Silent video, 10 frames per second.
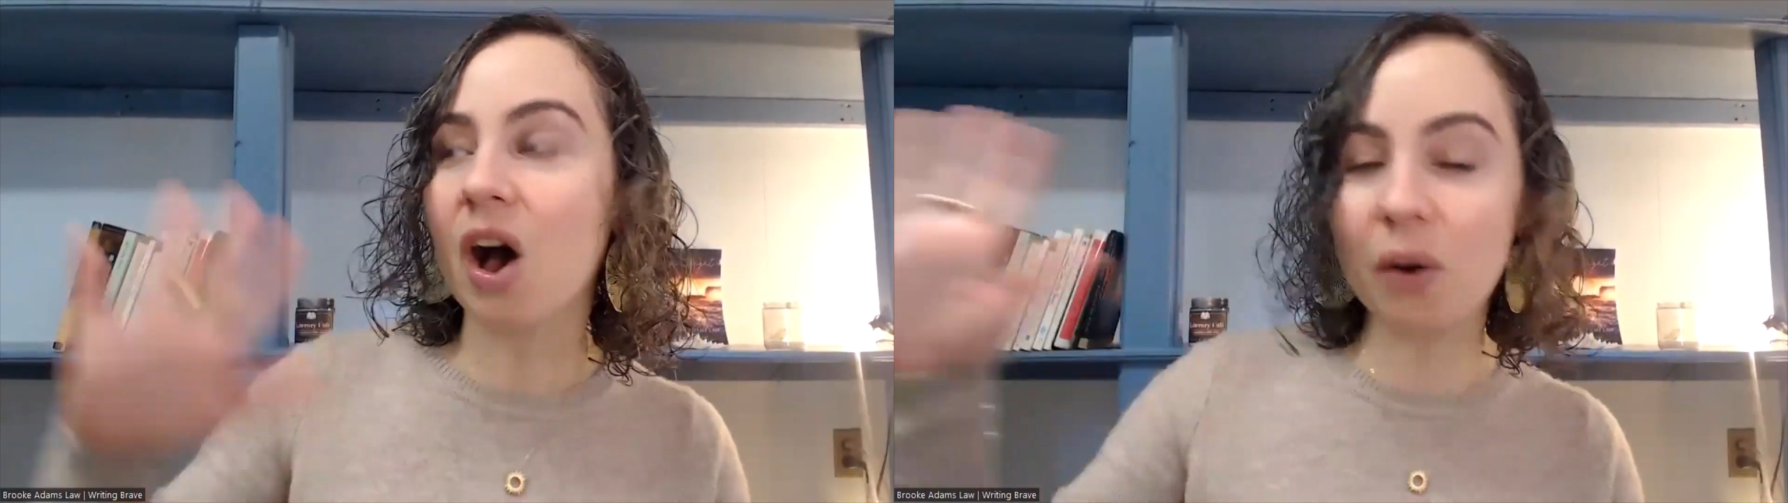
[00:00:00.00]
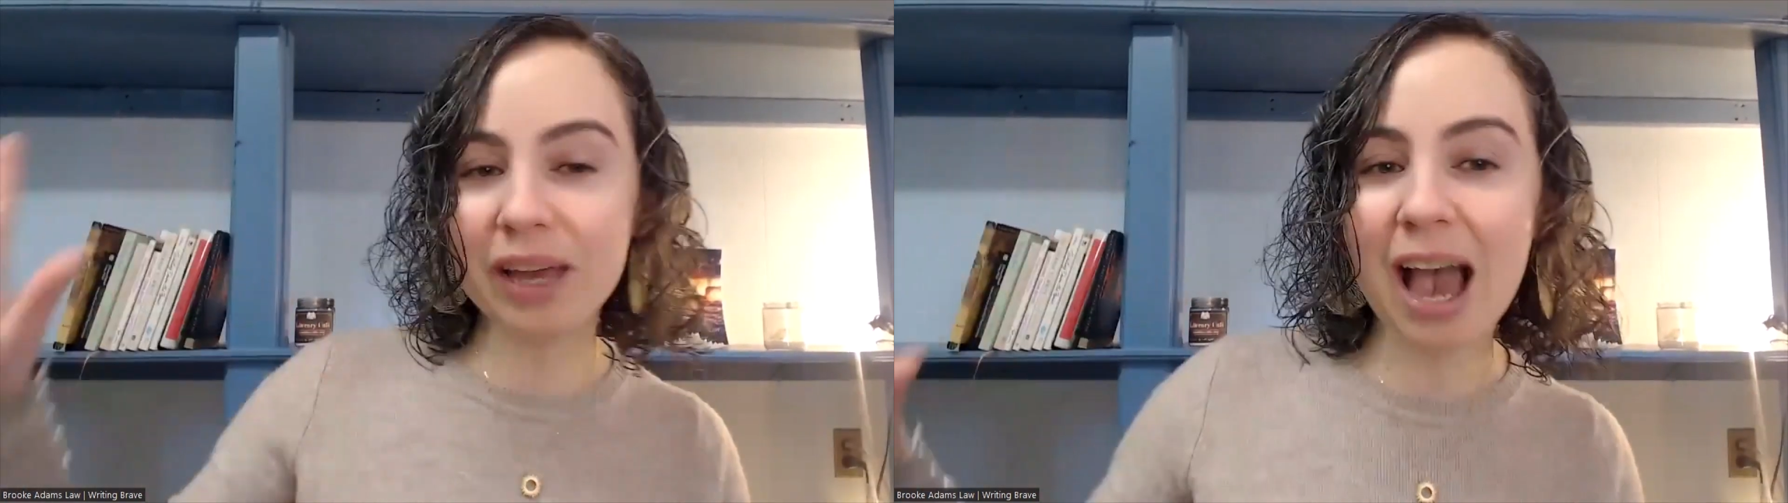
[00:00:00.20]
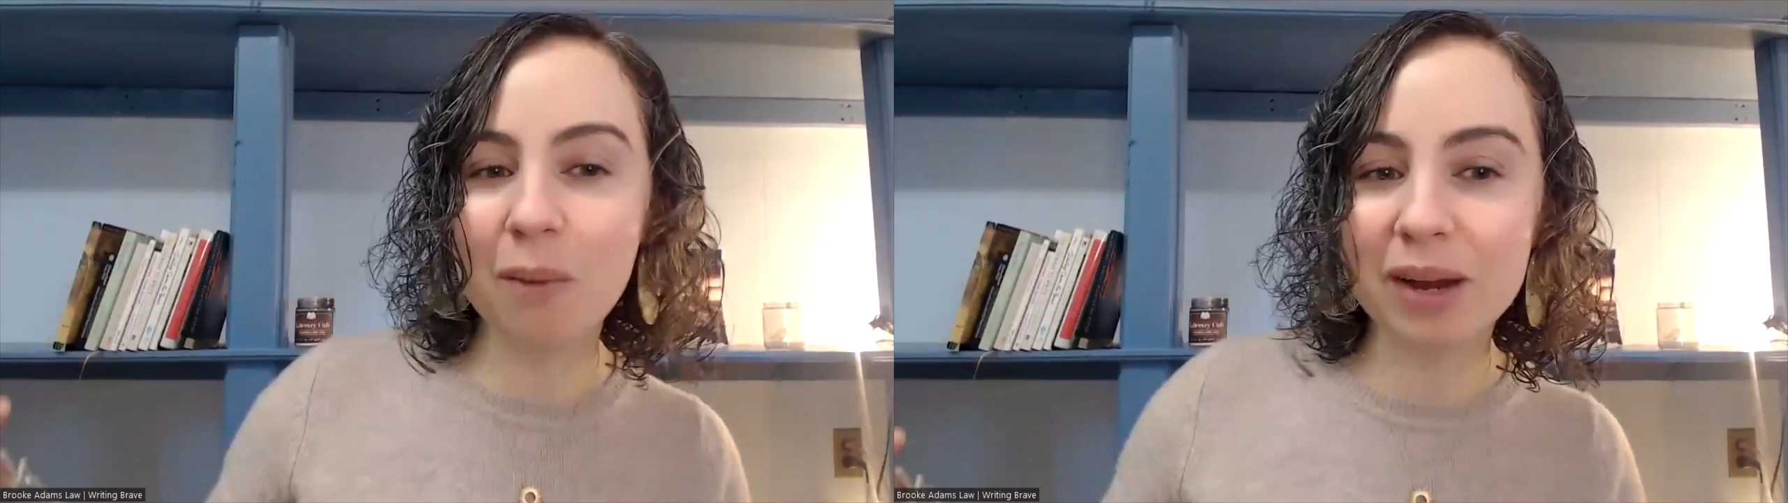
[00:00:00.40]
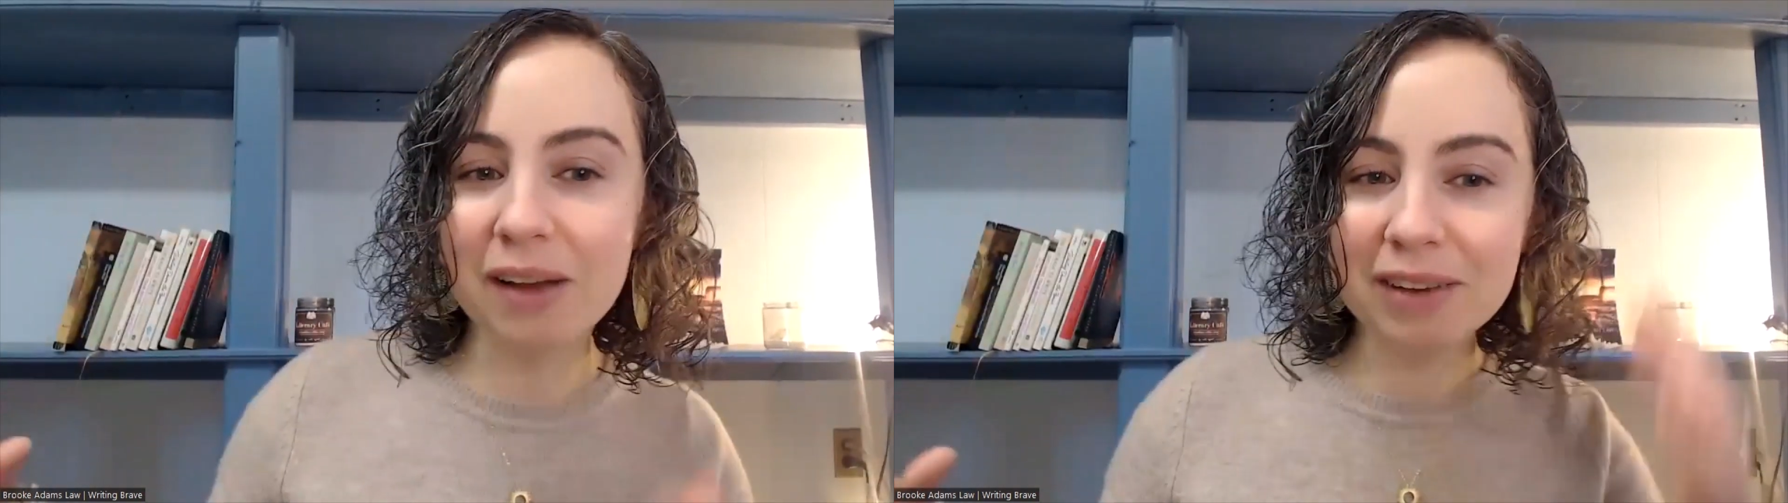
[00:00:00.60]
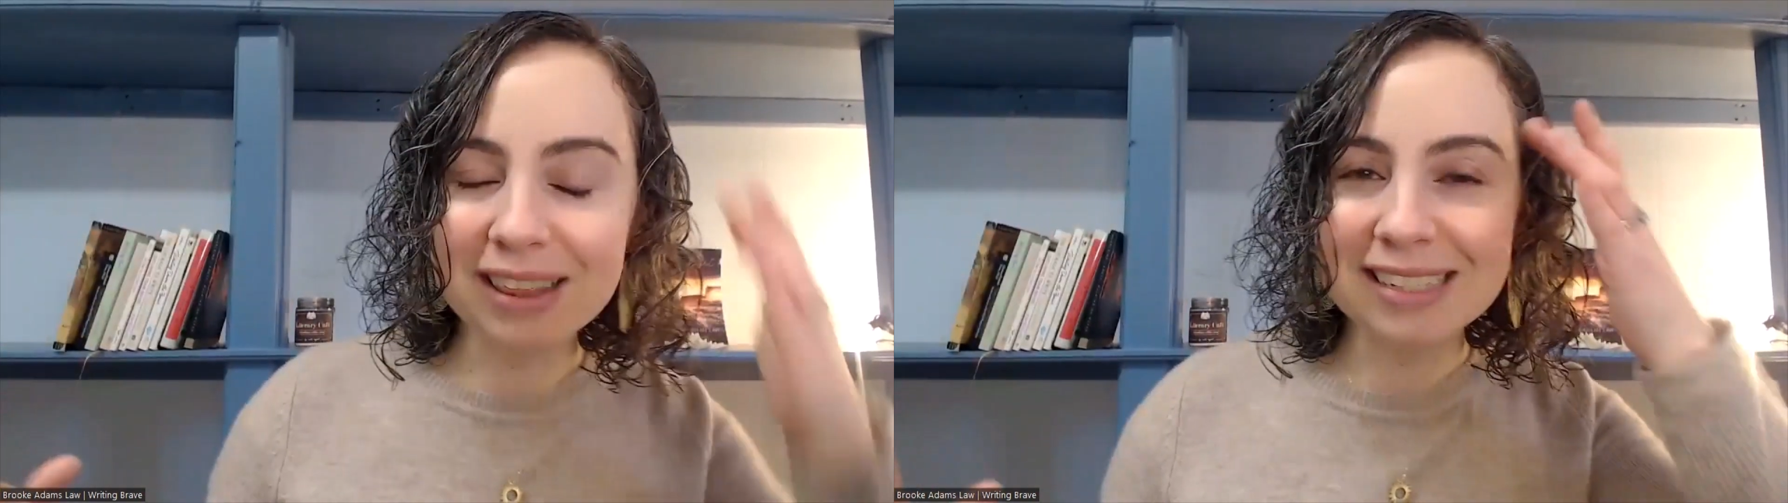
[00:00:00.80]
oh yeah, when
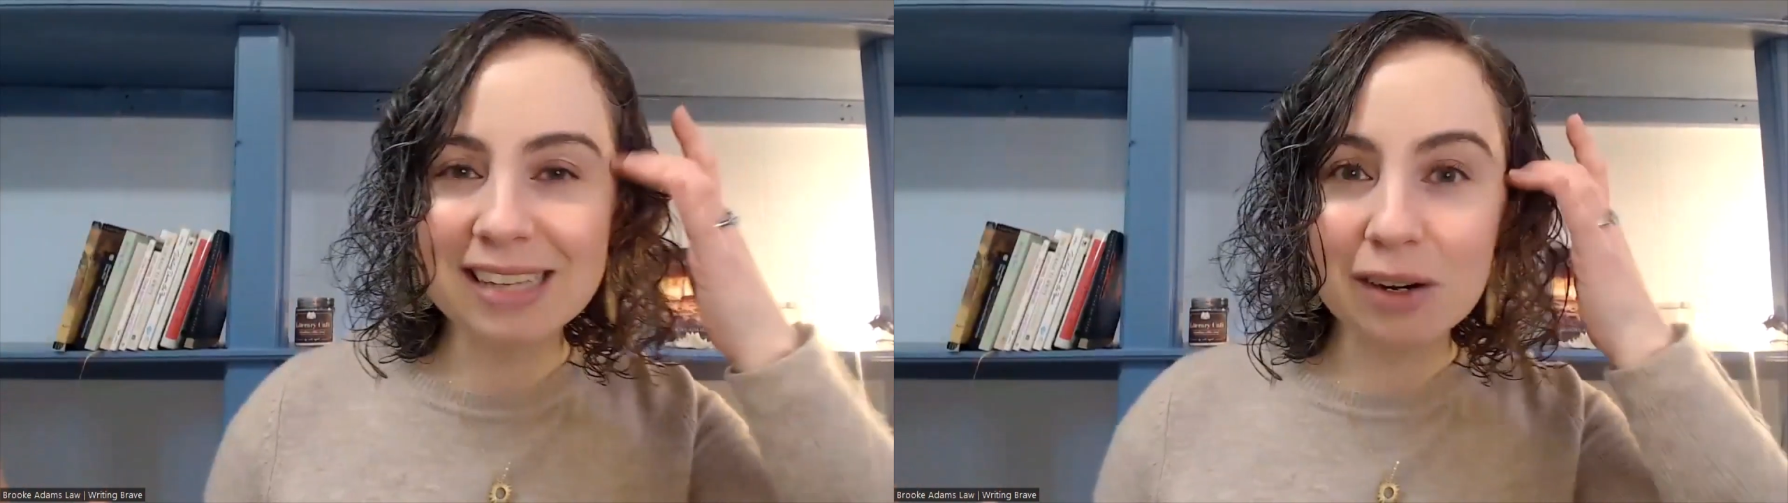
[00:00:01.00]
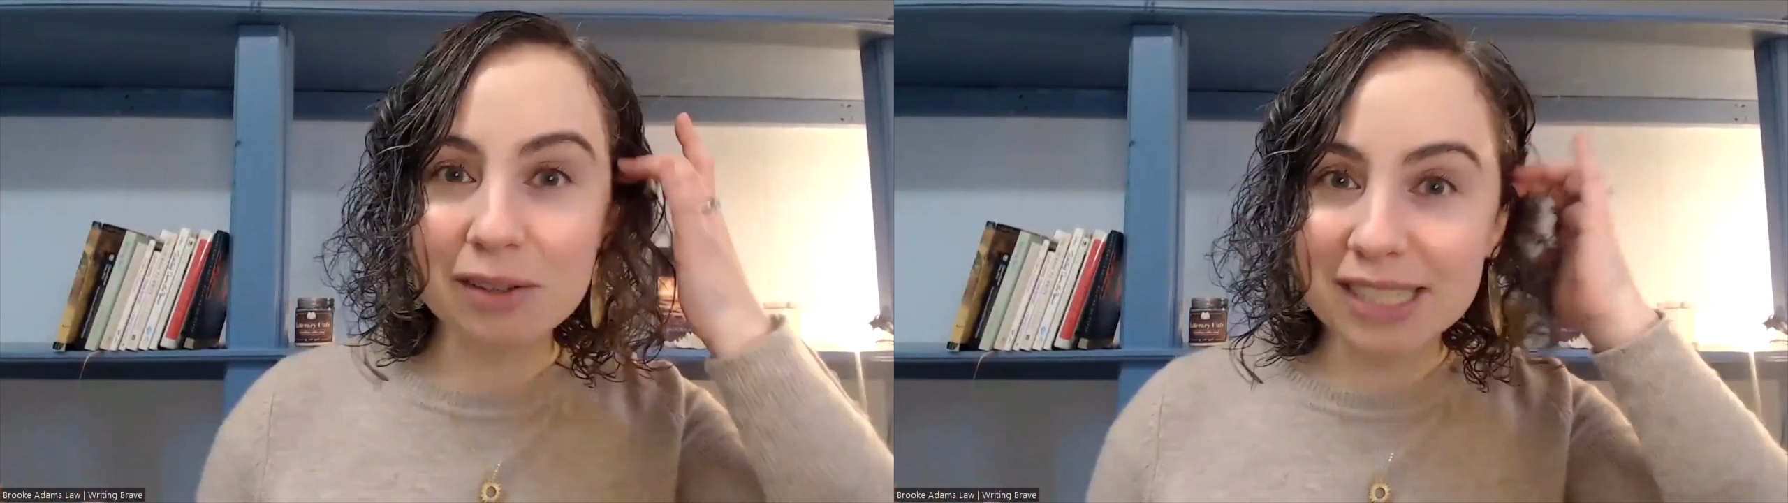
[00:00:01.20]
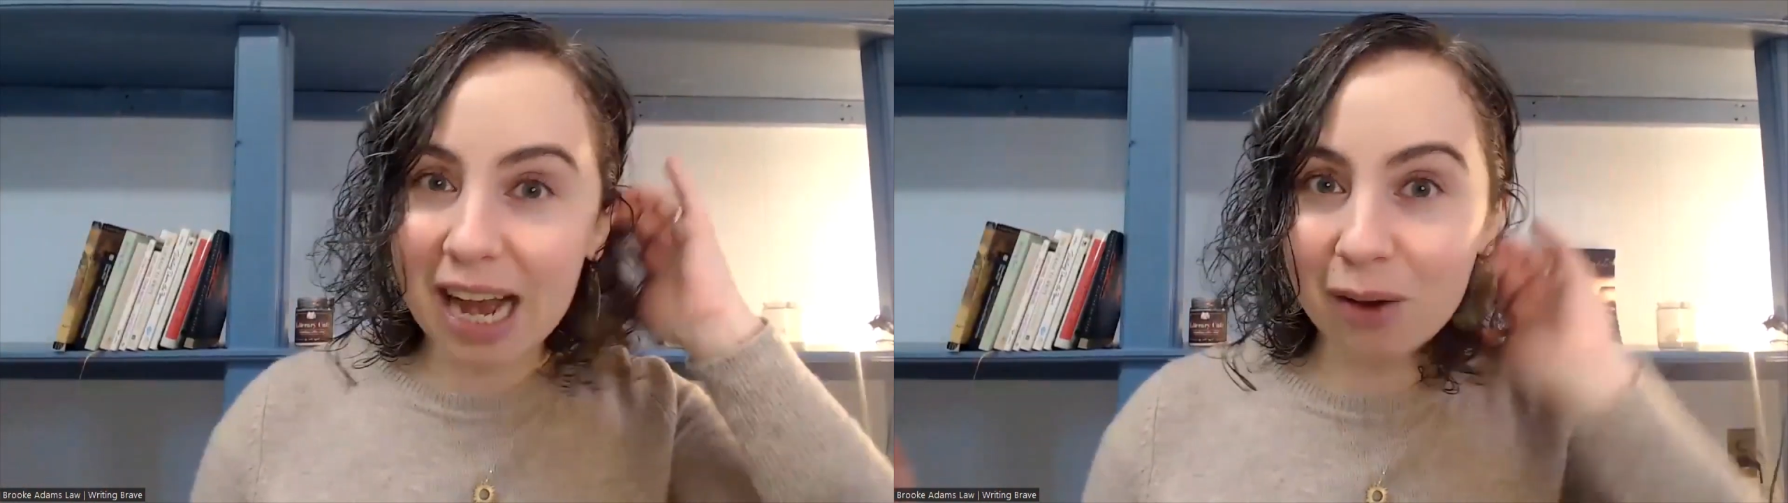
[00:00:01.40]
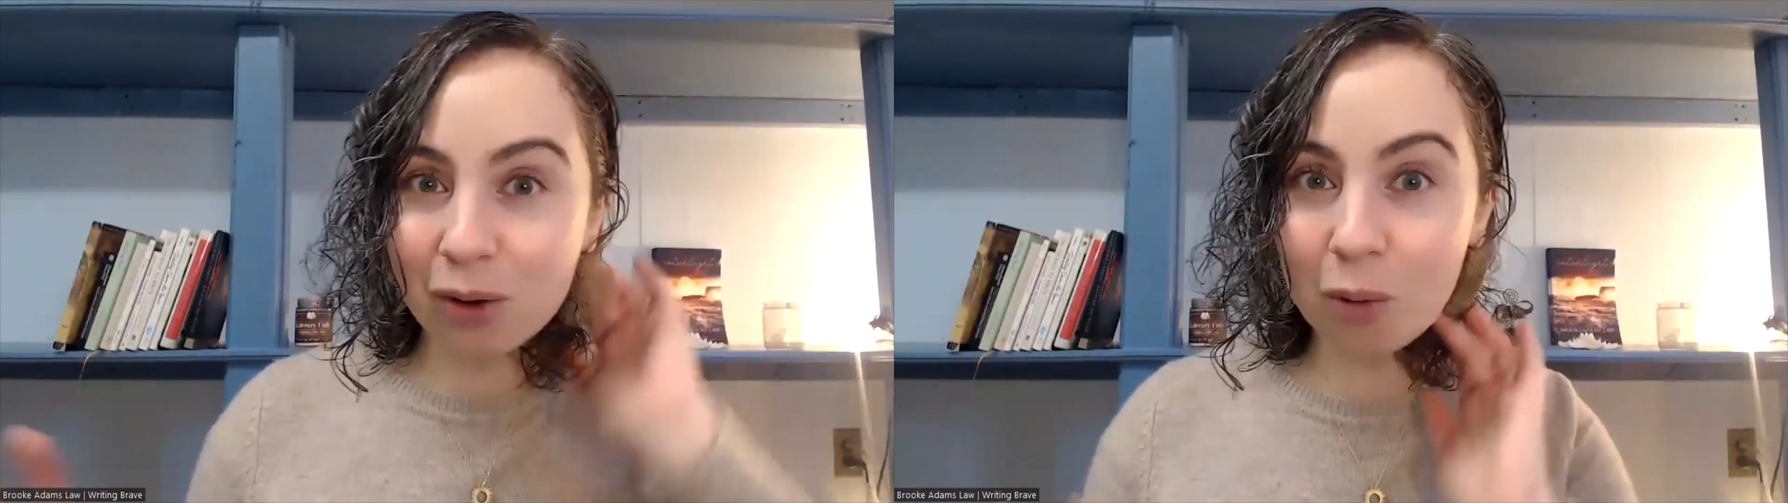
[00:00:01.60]
everything settles down